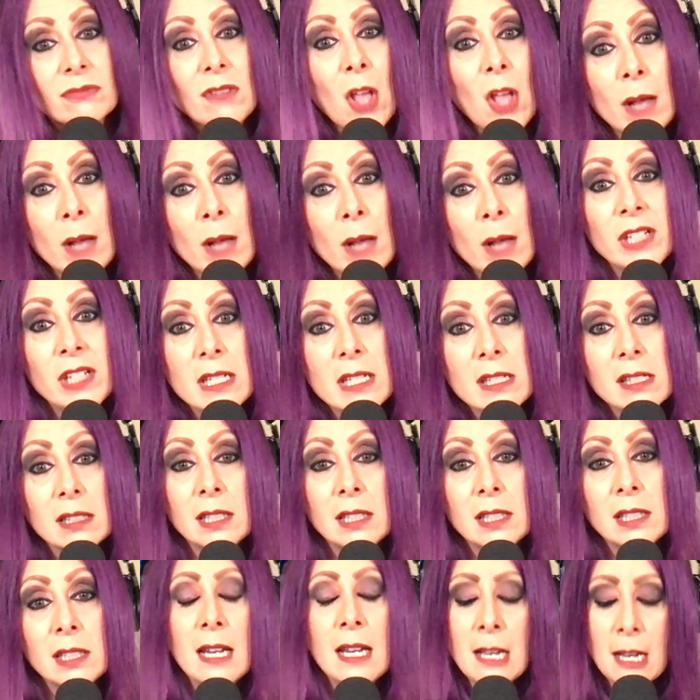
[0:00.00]

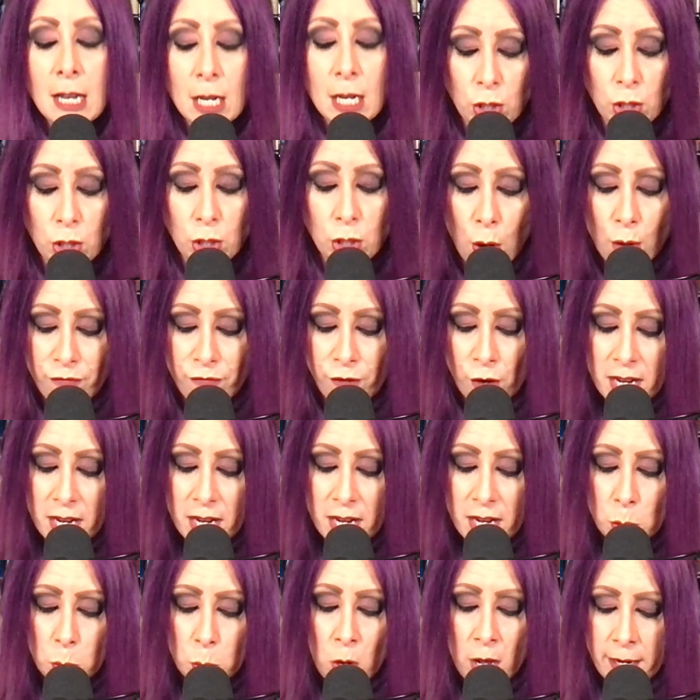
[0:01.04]
obviously. So for
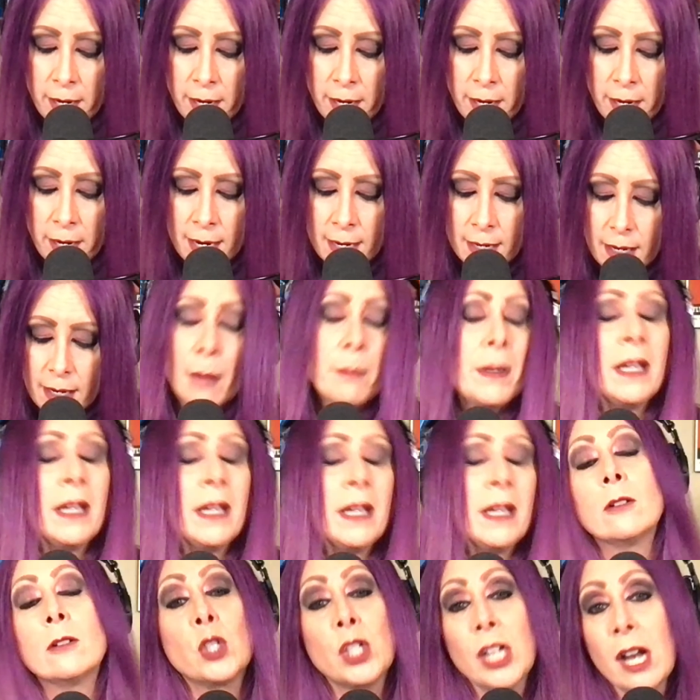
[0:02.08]
this one, I
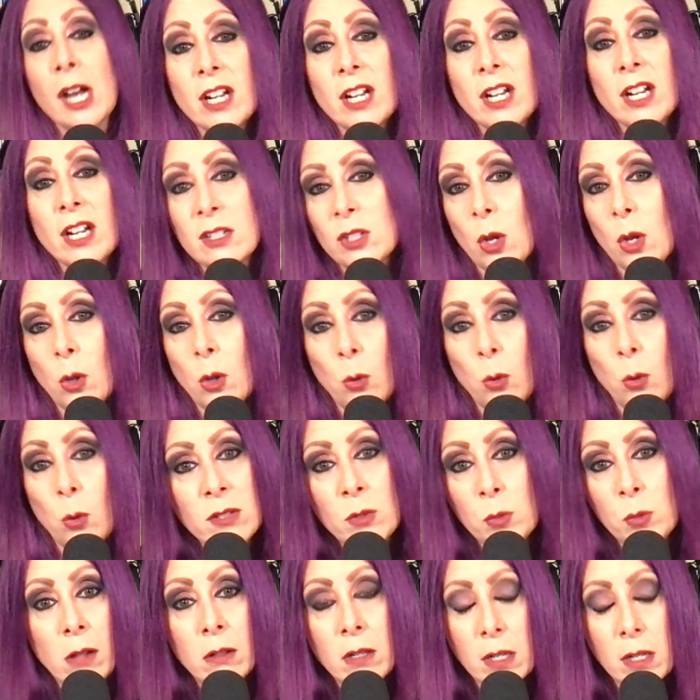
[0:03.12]
mean, a cherry is
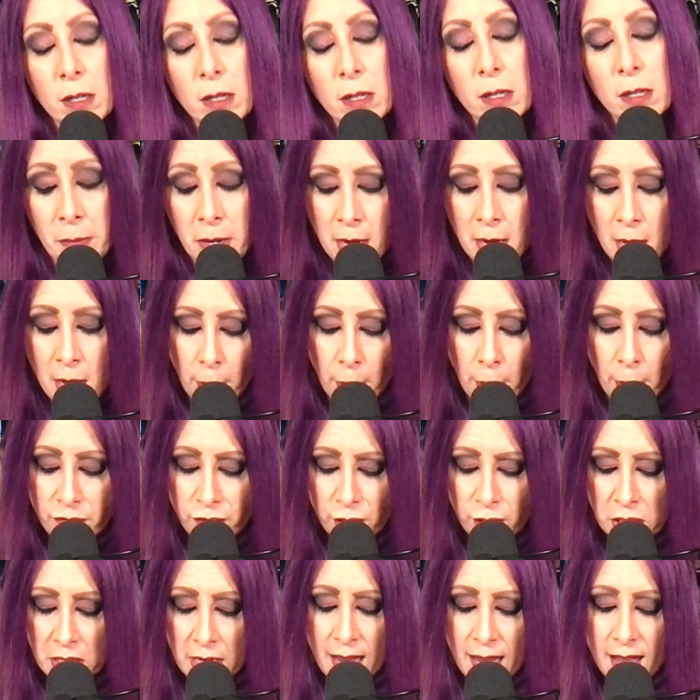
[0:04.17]
always welcome. But if
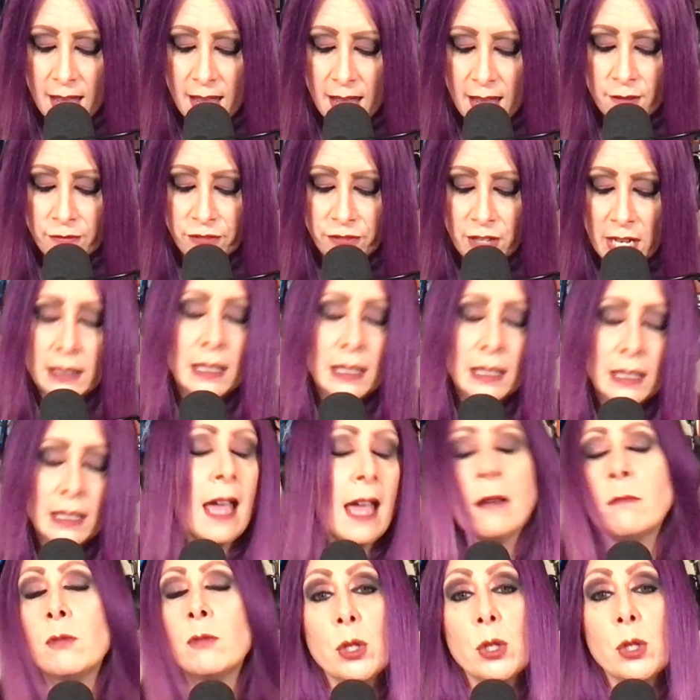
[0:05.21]
it's going to have
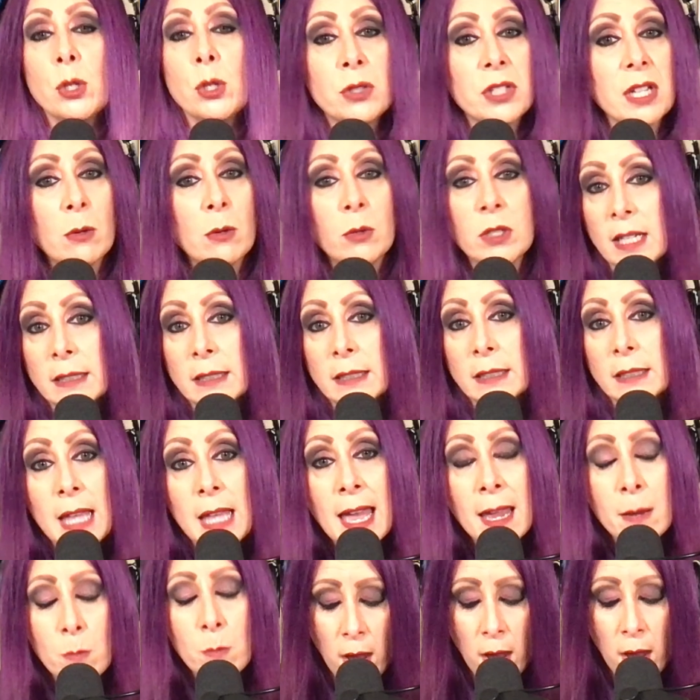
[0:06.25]
lime juice, I would say
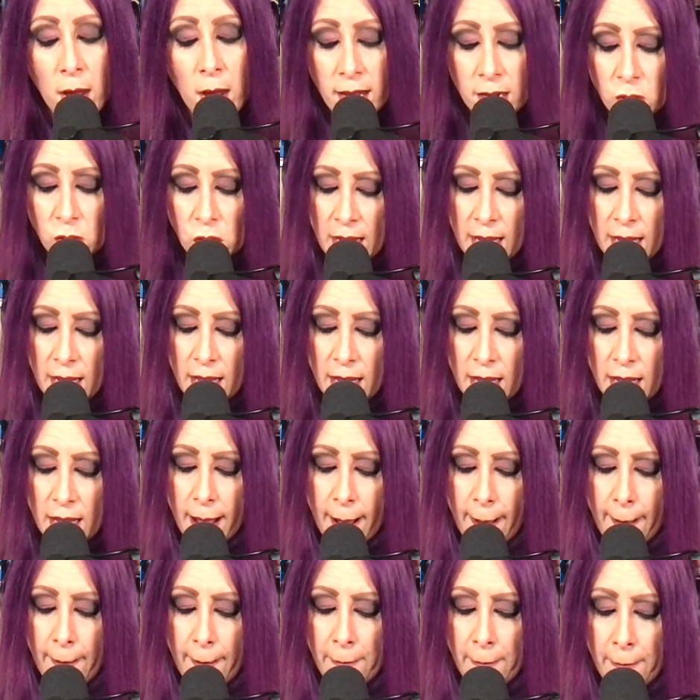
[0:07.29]
lime wedge,
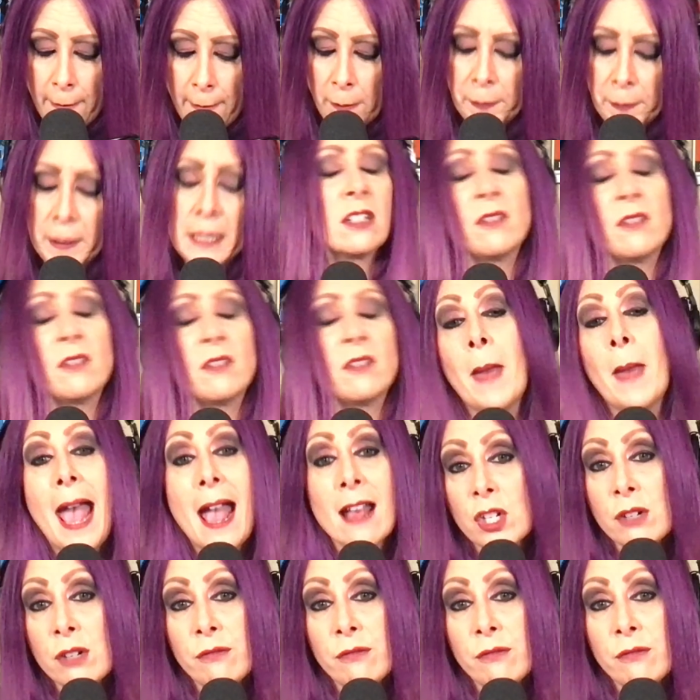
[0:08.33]
a piece of
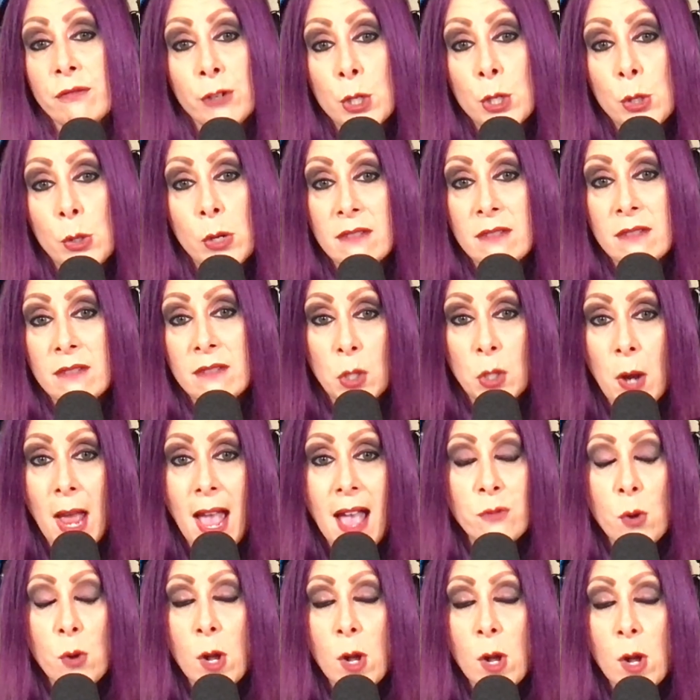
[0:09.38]
passion fruit. If you
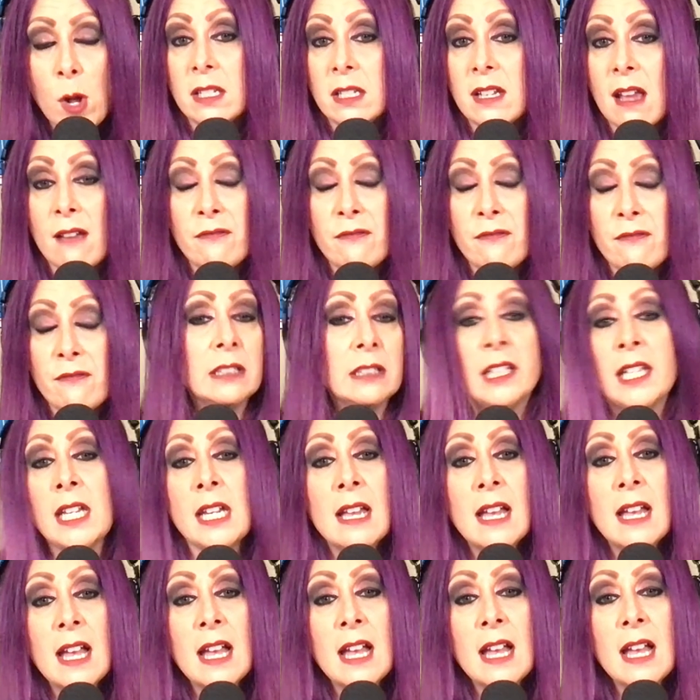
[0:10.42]
have one,
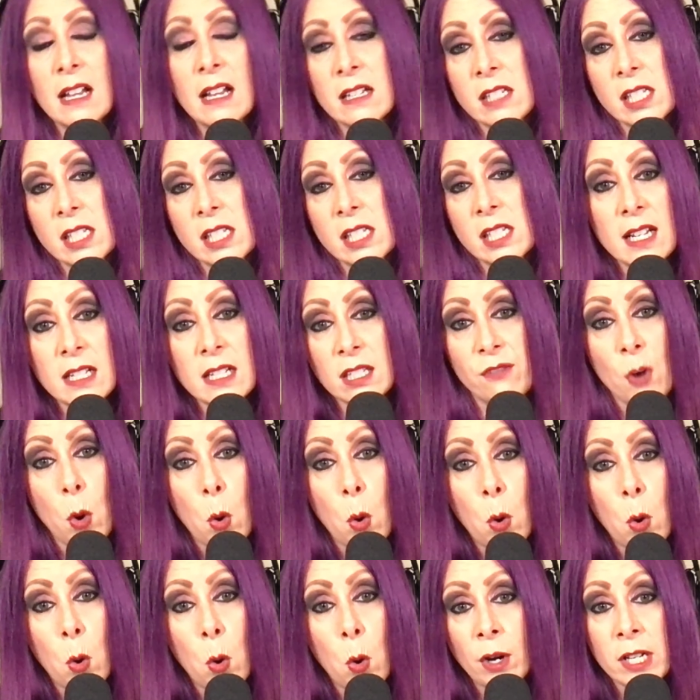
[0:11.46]
definitely a slice of
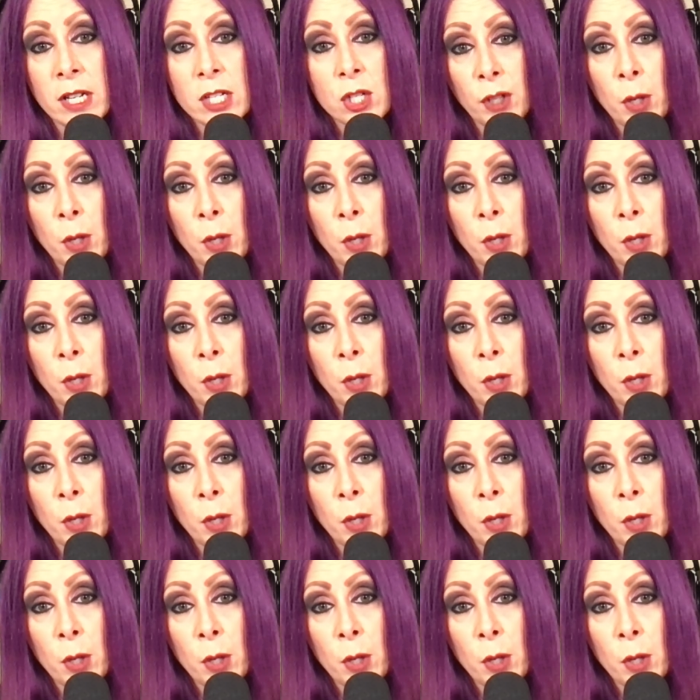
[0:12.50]
orange